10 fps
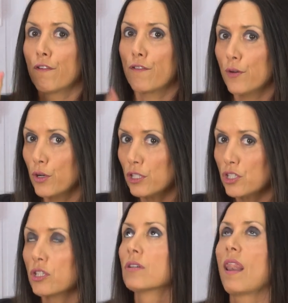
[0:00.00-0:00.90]

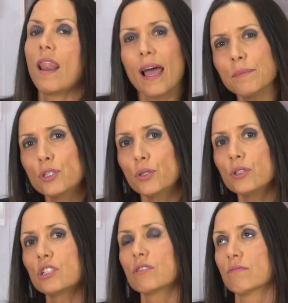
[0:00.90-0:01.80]
fruit, lime
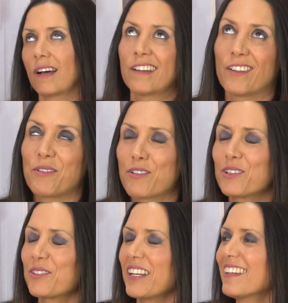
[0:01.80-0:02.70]
juice, another
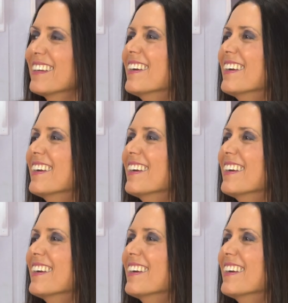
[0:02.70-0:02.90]
fruit, right?